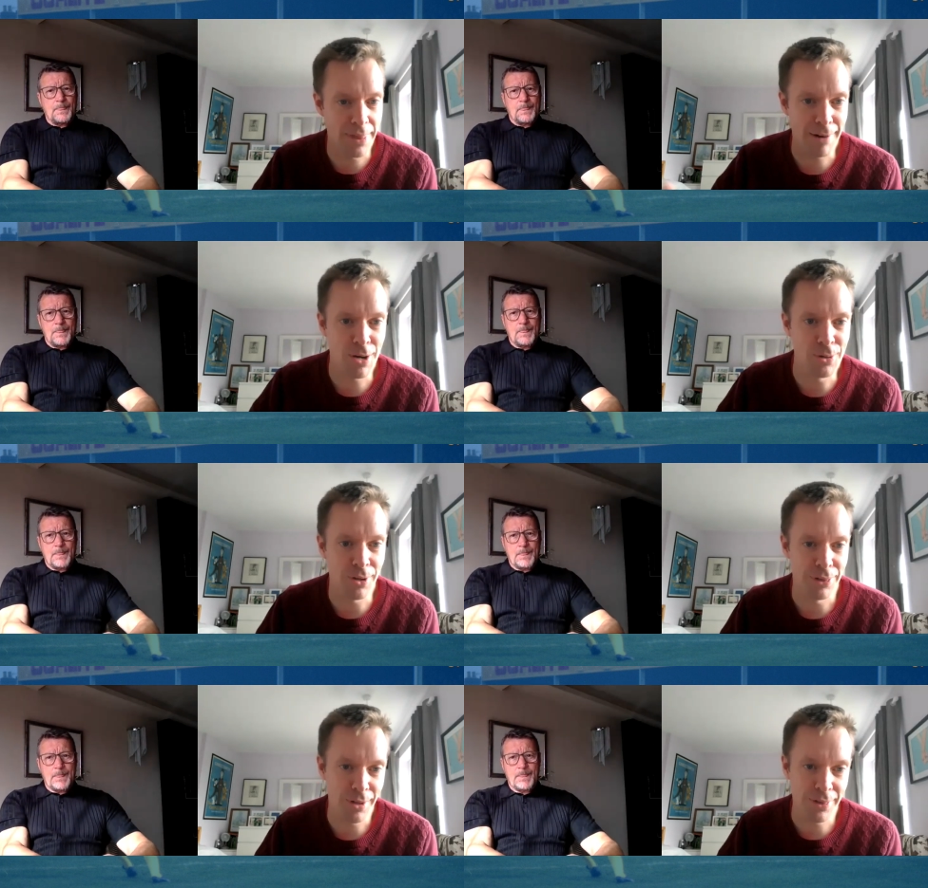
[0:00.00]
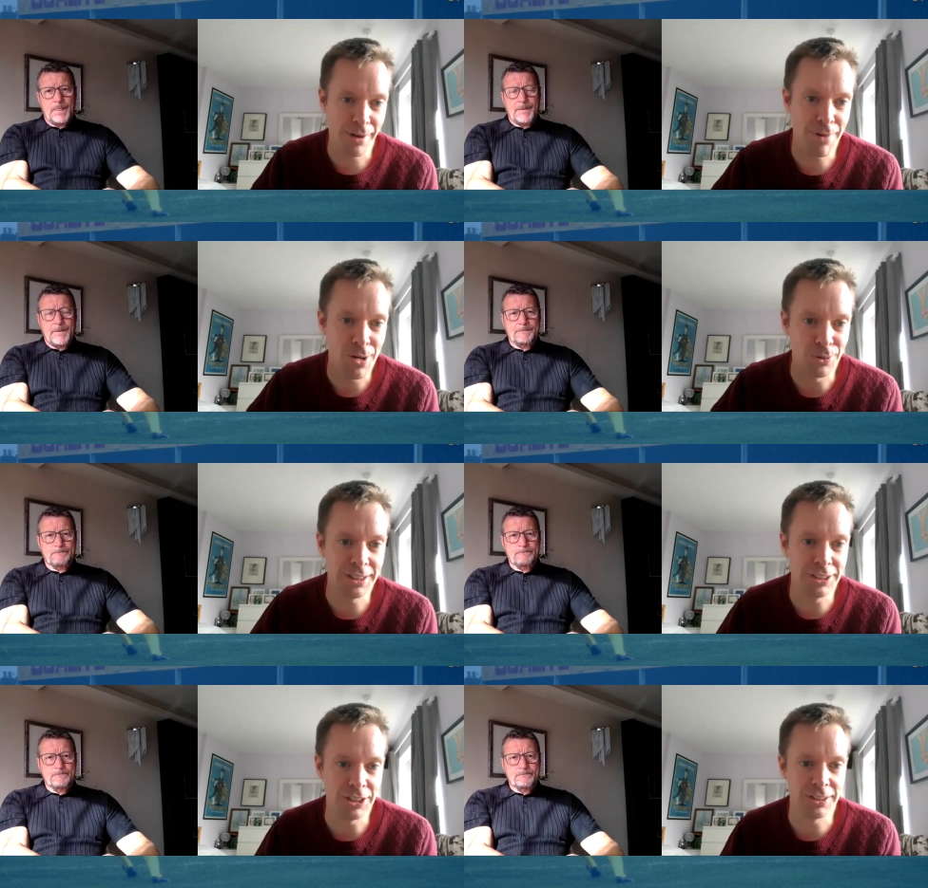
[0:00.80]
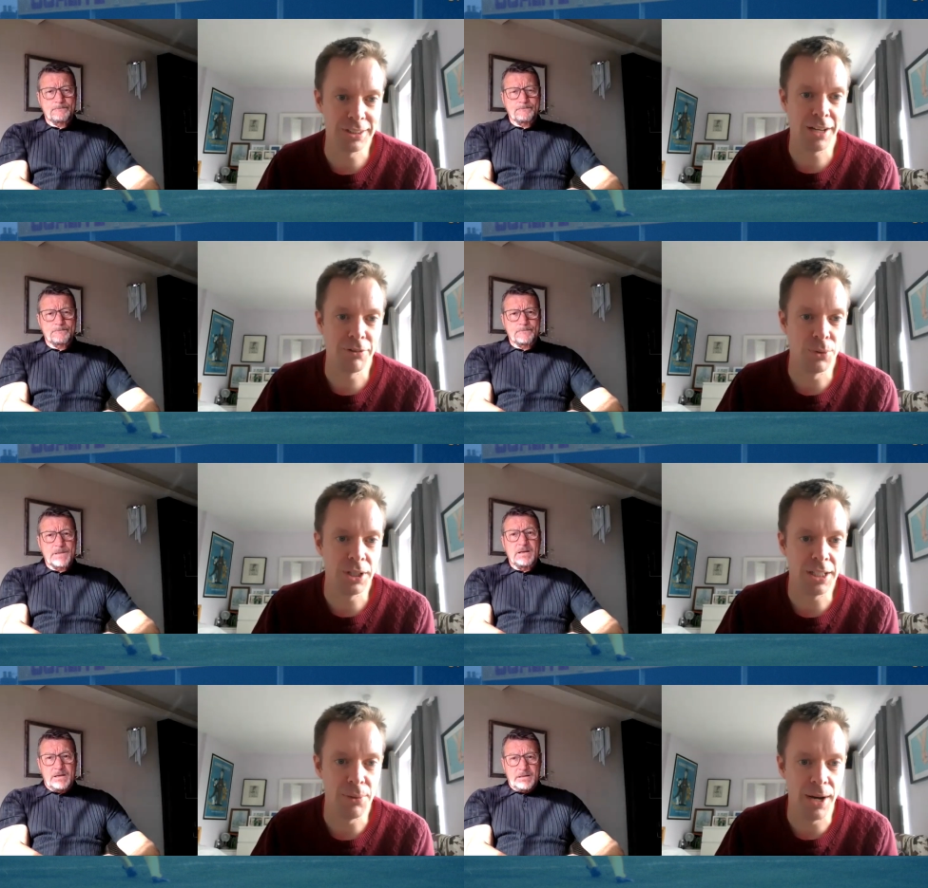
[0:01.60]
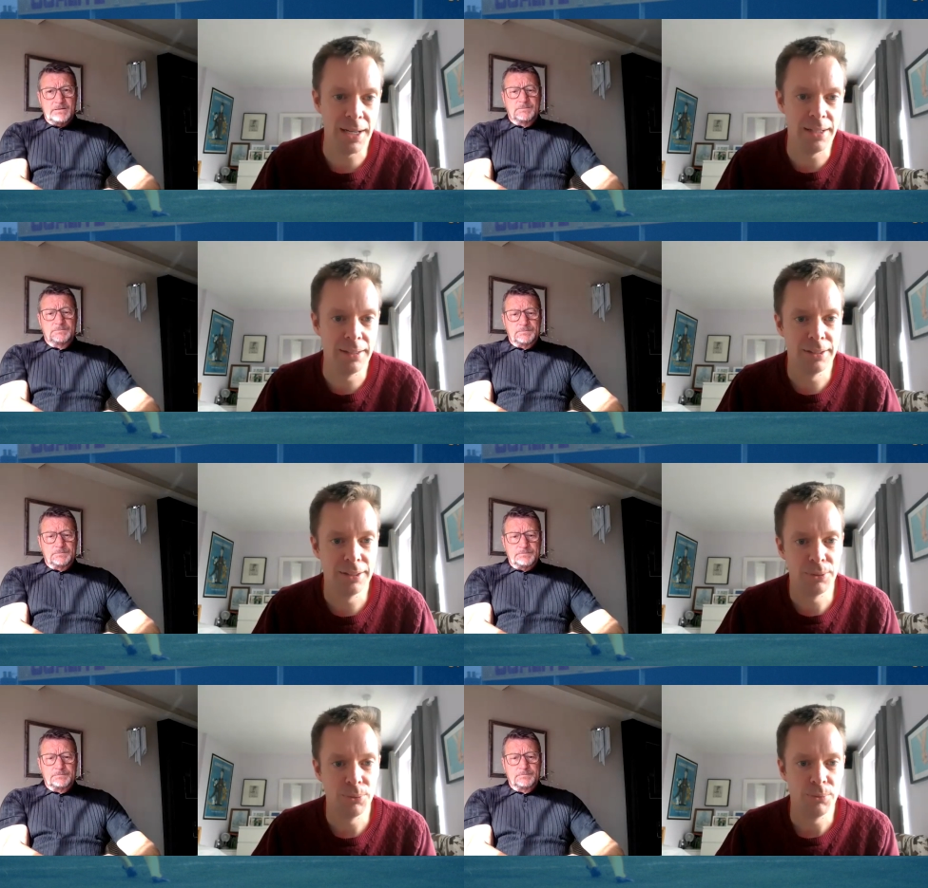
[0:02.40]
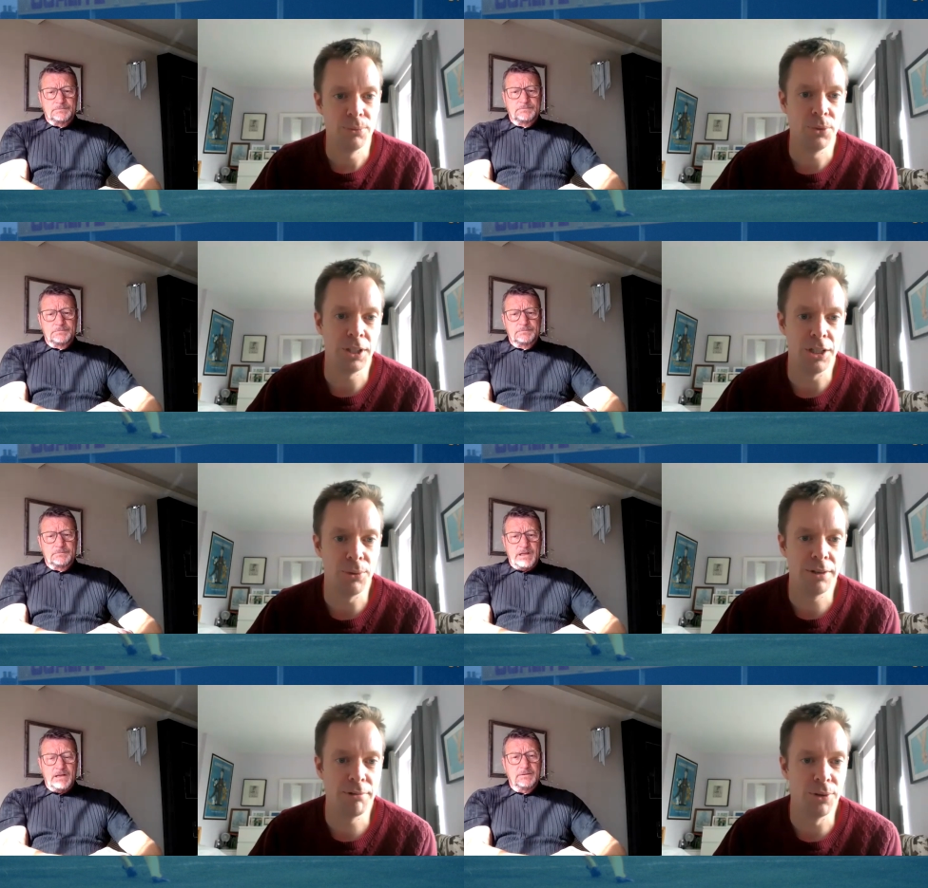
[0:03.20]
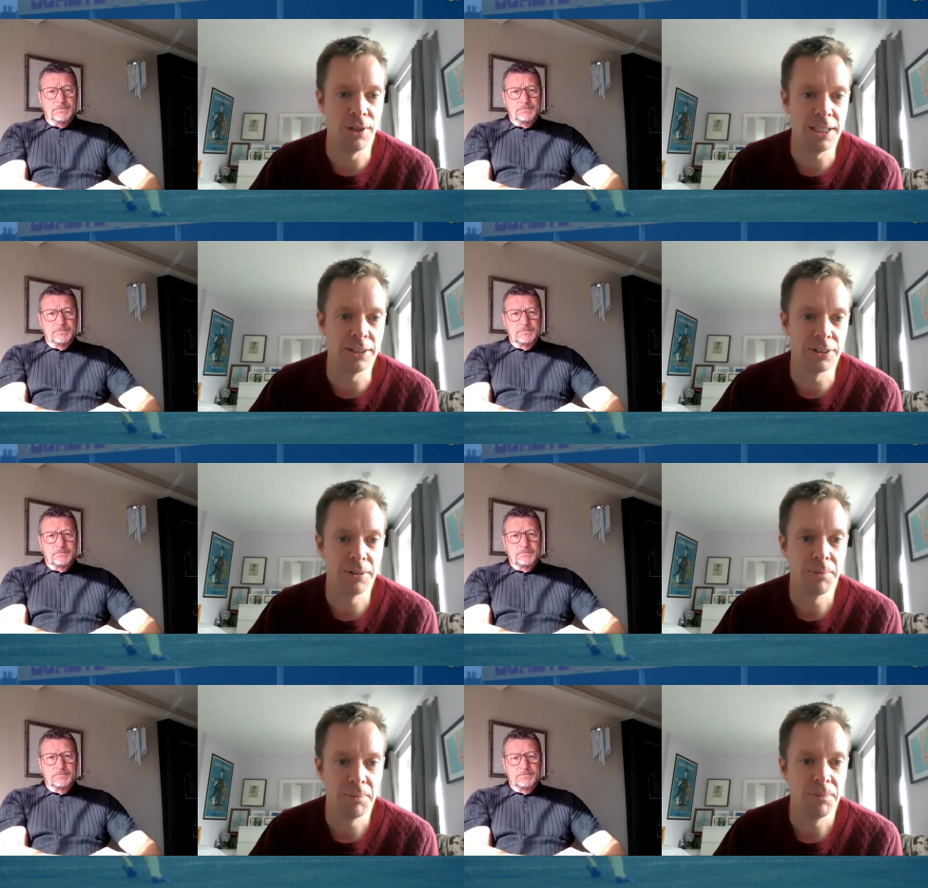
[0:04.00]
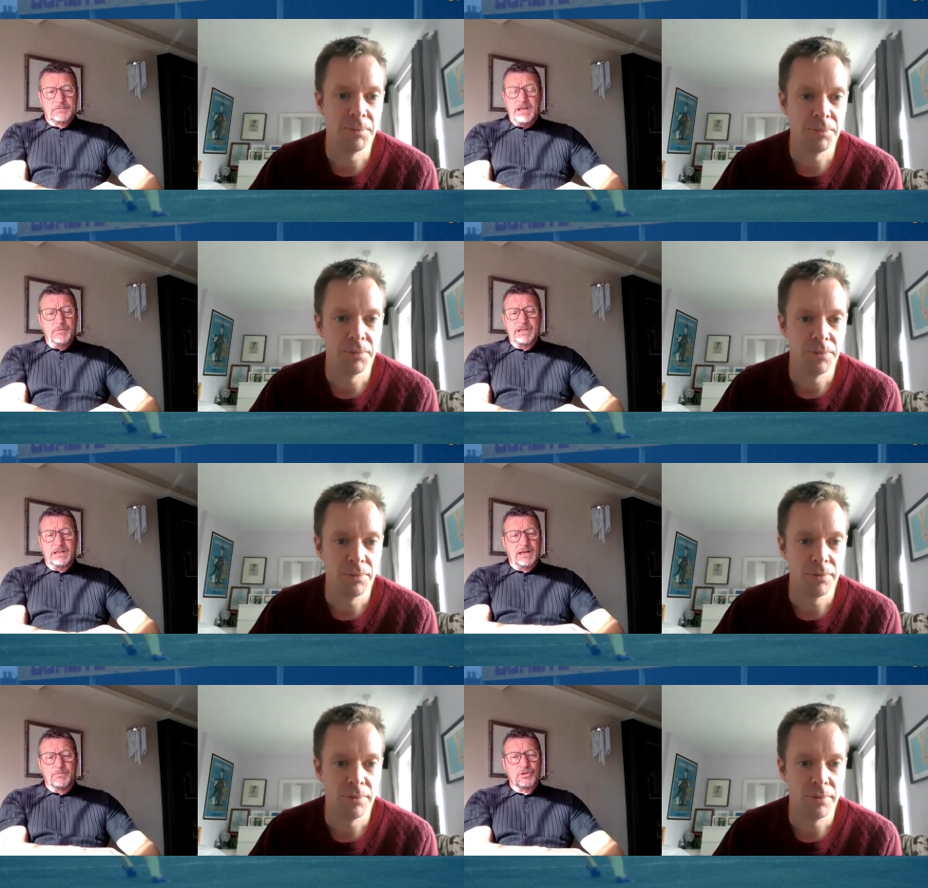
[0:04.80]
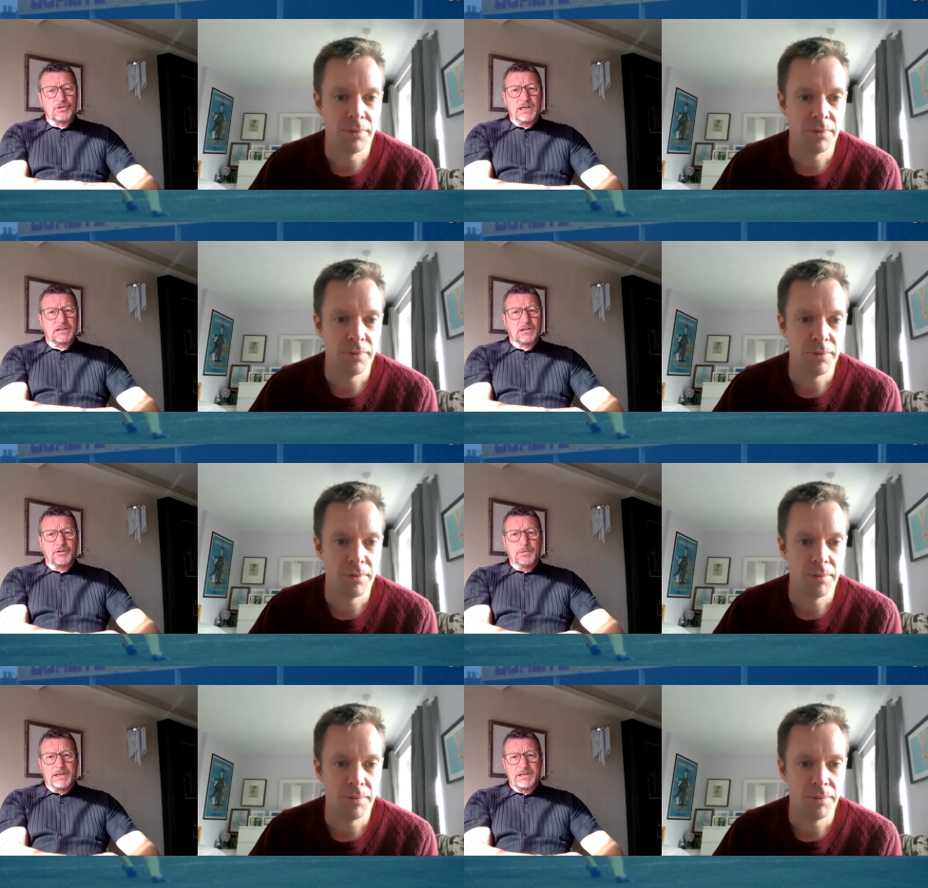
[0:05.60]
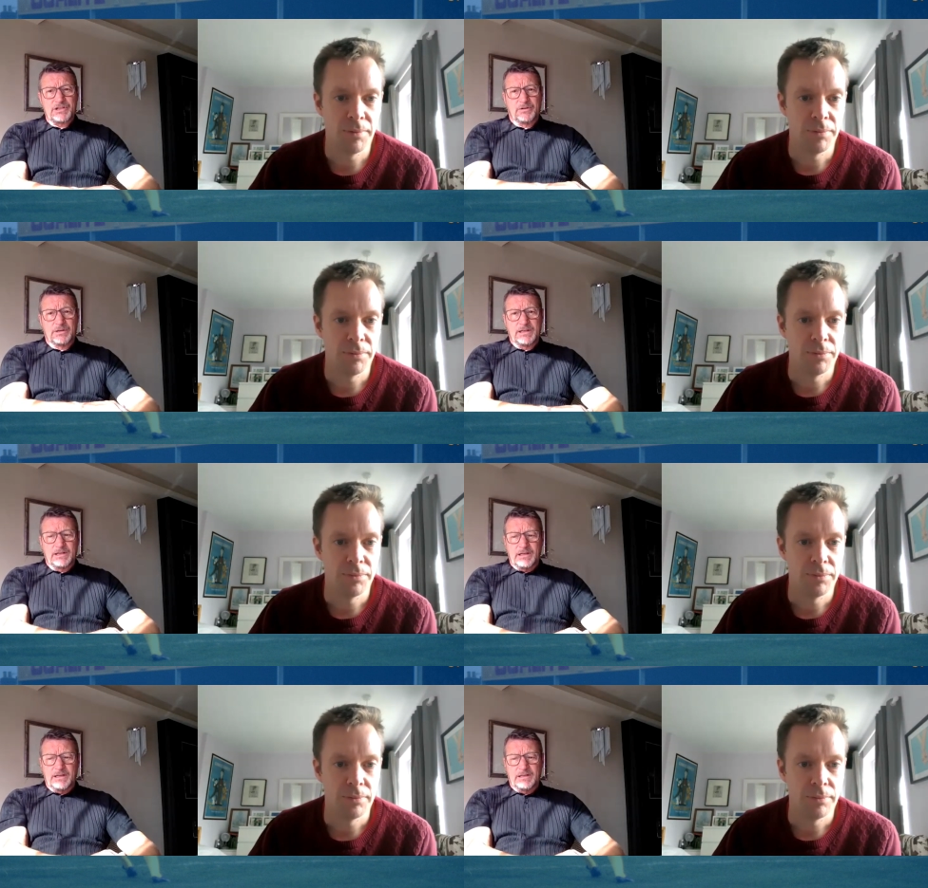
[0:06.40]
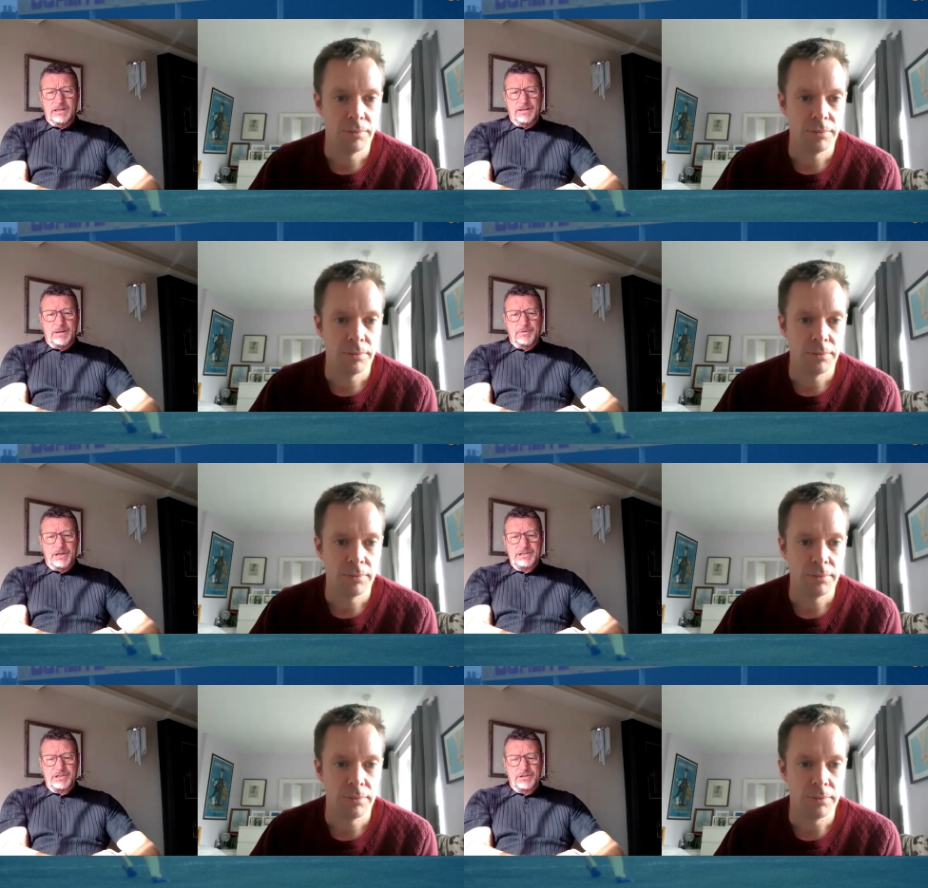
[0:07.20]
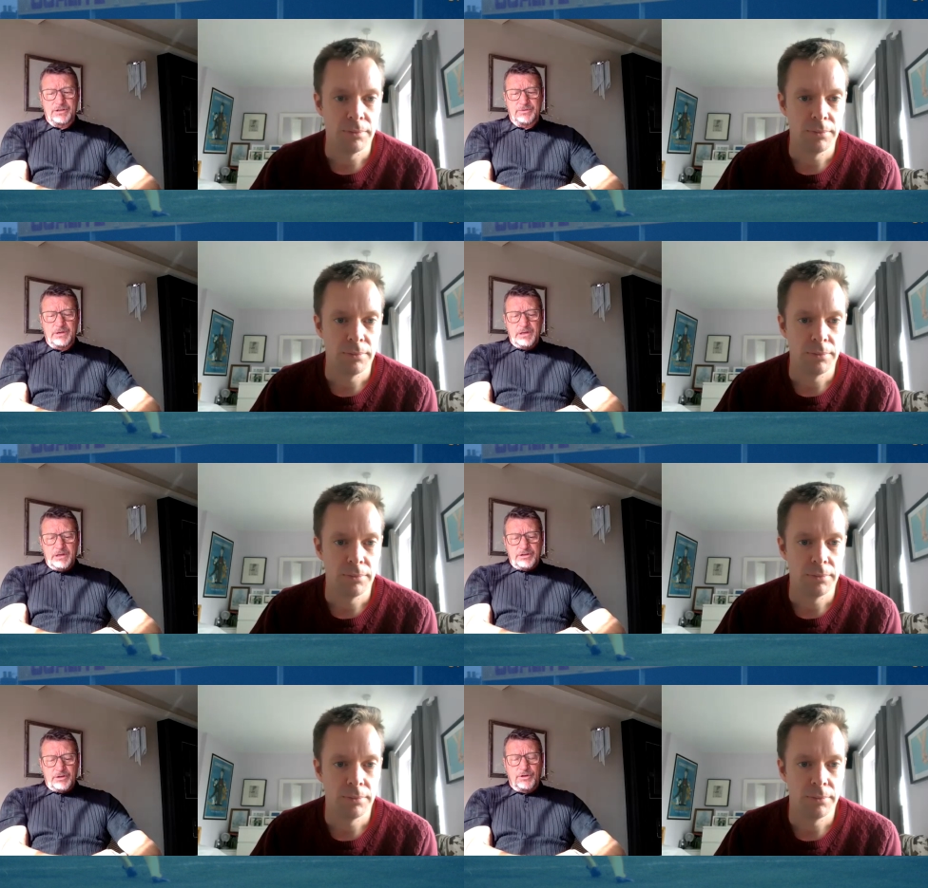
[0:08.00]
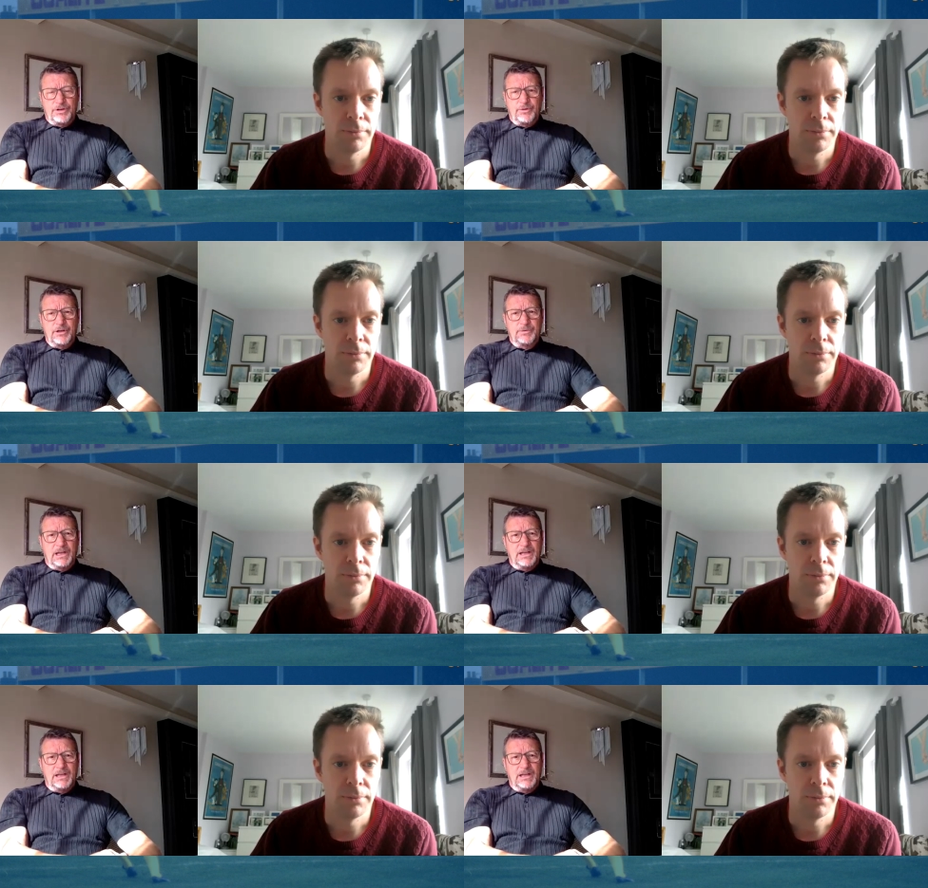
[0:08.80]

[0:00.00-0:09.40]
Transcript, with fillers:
Speaker 1: that road on, on, that road, didn't you, to kind of working your way, working your way yeah. through the leagues.
Speaker 2: Yeah, but like like a lot of players, you know, in uh, in, in them days, you know, you you work your way up the